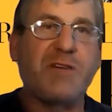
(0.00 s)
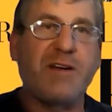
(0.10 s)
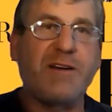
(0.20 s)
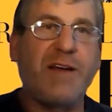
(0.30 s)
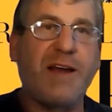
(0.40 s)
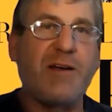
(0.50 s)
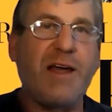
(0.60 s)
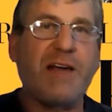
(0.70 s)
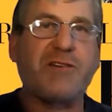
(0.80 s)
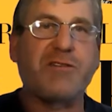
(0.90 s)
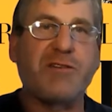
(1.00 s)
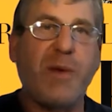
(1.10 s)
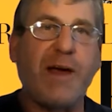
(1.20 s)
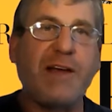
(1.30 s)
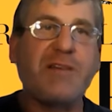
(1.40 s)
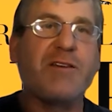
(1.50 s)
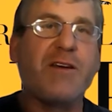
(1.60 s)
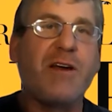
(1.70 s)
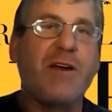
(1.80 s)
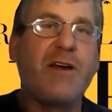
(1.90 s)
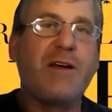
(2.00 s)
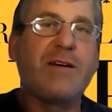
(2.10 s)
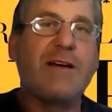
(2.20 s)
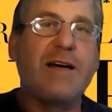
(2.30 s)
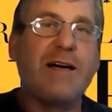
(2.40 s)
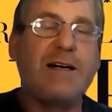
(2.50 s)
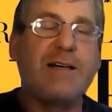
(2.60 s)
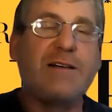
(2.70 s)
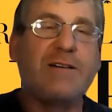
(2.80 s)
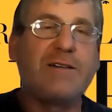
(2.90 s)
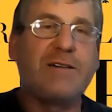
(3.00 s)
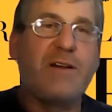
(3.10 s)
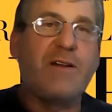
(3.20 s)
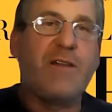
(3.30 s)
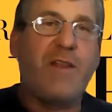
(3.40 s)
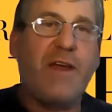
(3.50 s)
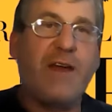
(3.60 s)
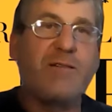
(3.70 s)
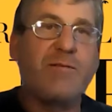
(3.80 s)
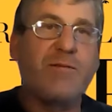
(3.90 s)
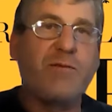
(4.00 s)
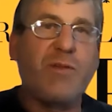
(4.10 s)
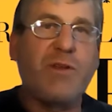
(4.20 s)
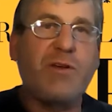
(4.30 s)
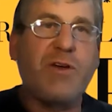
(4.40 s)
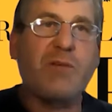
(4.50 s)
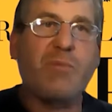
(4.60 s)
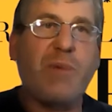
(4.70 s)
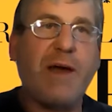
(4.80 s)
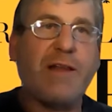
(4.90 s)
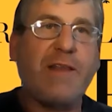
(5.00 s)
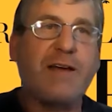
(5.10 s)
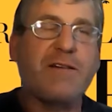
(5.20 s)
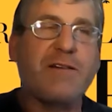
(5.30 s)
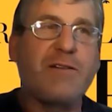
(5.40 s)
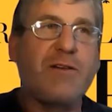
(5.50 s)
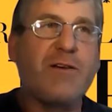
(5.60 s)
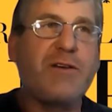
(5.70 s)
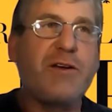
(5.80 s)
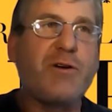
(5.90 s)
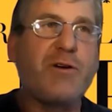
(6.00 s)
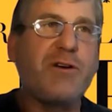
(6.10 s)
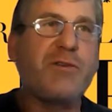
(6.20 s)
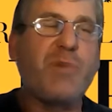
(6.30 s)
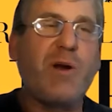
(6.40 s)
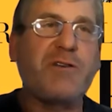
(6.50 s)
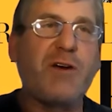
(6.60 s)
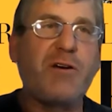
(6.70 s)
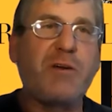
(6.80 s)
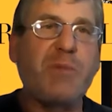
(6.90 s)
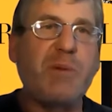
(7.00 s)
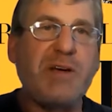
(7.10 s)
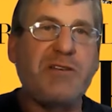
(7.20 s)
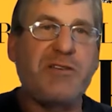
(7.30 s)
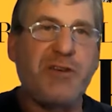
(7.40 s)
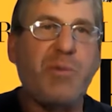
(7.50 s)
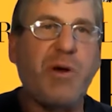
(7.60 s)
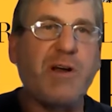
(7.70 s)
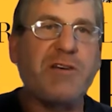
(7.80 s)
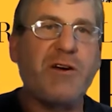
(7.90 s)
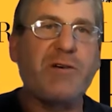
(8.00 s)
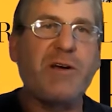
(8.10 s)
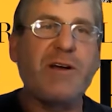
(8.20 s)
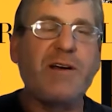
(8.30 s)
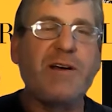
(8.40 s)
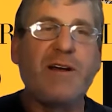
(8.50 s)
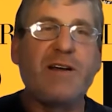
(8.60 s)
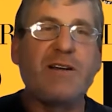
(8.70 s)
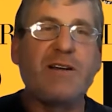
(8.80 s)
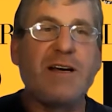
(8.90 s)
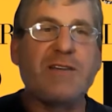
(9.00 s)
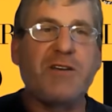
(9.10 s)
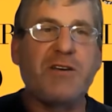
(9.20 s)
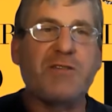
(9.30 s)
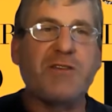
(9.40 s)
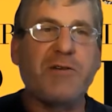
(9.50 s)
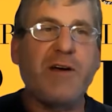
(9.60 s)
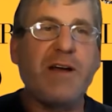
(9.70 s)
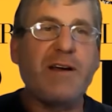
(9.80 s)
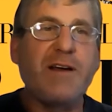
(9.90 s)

and, and extra space, uh, then you can pack that. You could use polystyrene, but bees chew polystyrene, uh, so not so great,